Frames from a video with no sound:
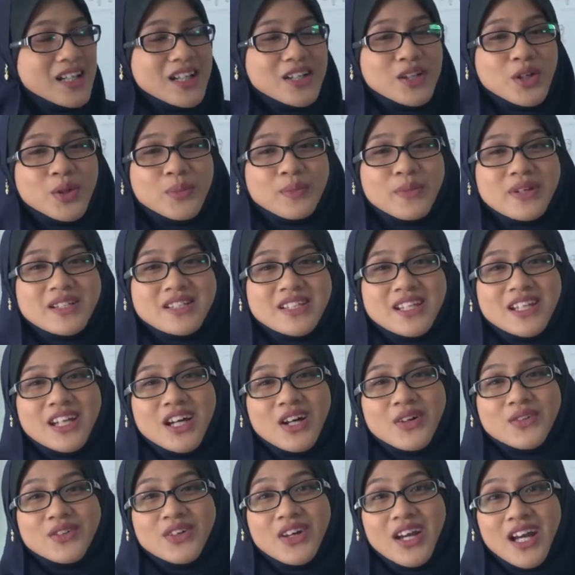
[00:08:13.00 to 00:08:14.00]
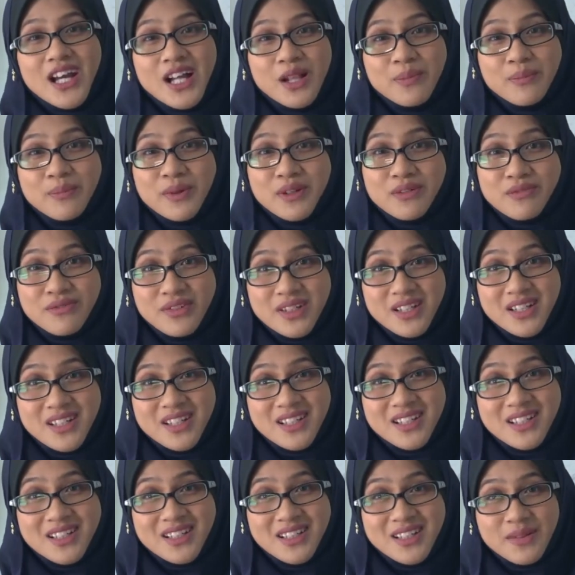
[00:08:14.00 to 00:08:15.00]
You're missing out your helping
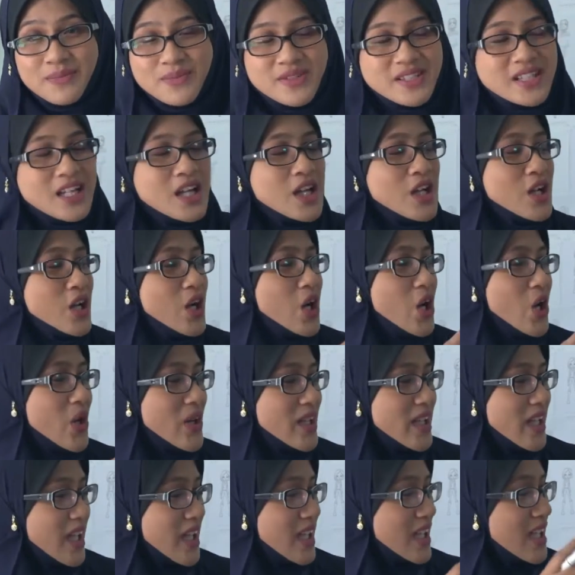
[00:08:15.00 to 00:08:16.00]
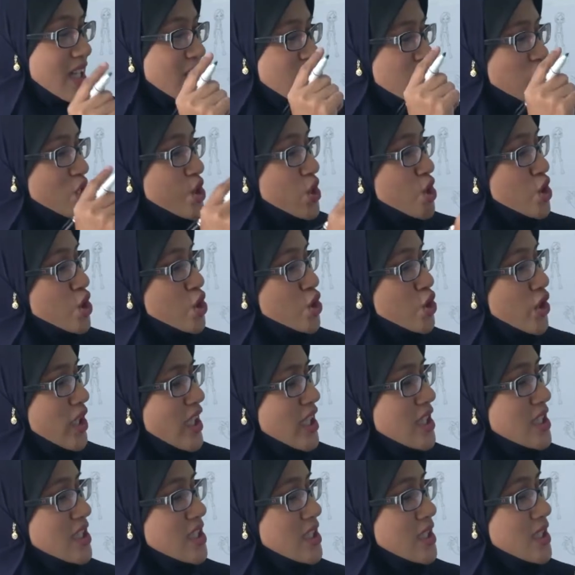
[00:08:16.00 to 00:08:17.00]
verbs. Okay, so
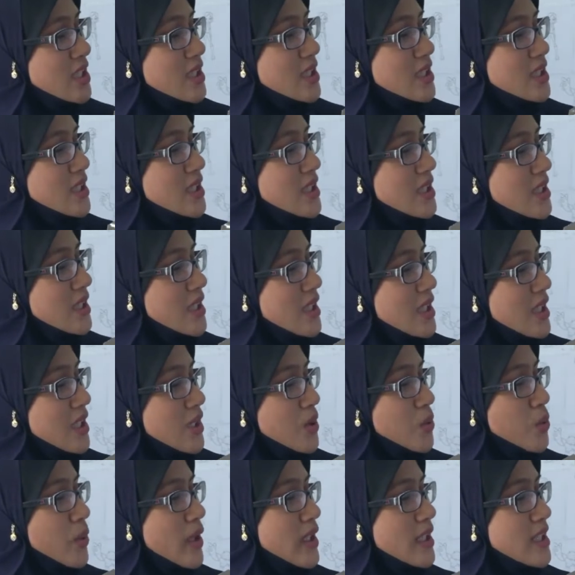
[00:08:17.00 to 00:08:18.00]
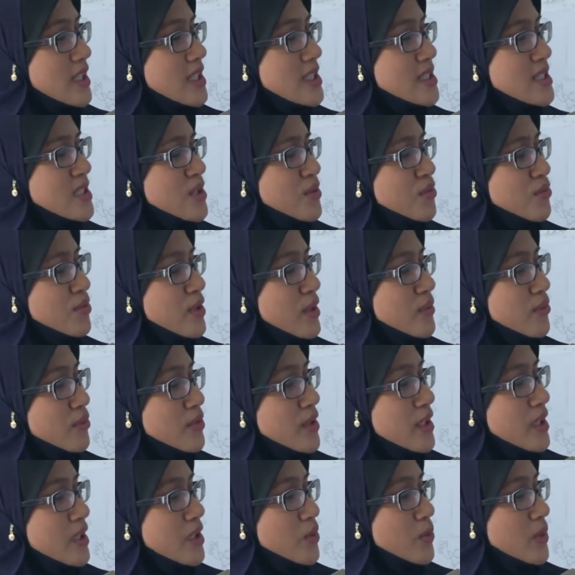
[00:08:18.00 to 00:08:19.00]
stranger, what is the verb
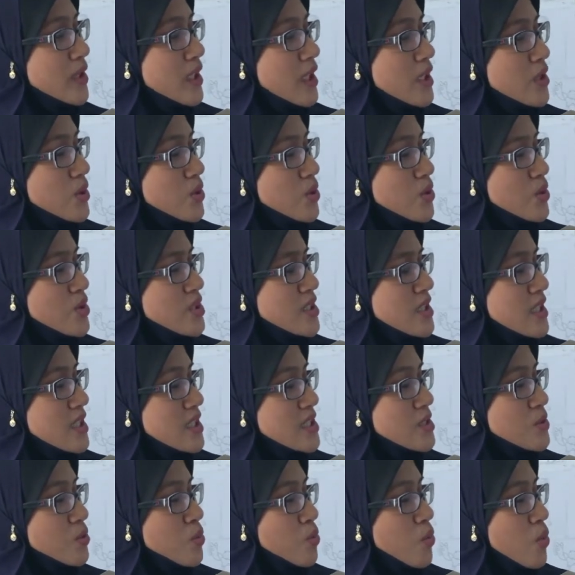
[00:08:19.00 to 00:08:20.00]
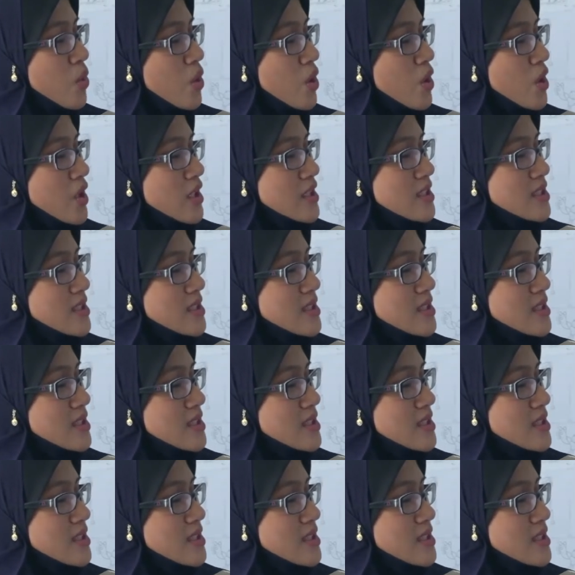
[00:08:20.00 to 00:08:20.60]
here we can use is was.